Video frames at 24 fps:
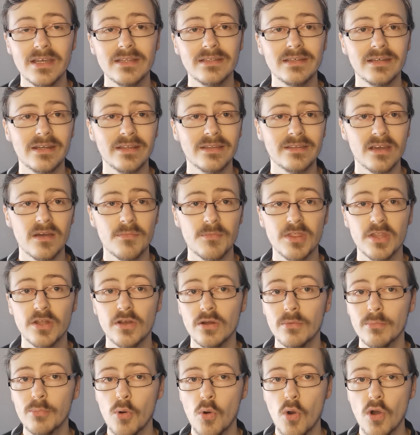to determine the
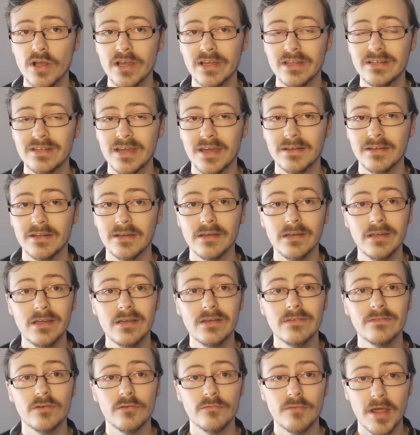#1 contender
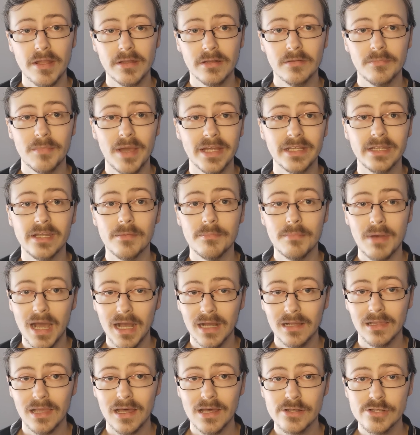for Wrestlemania
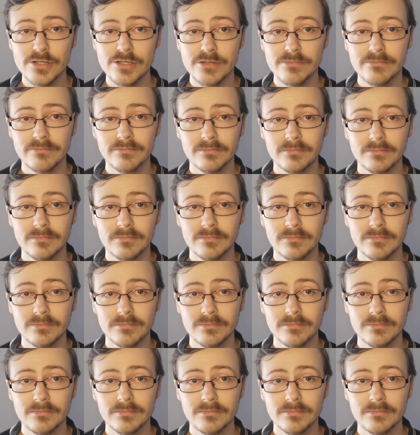Backlash.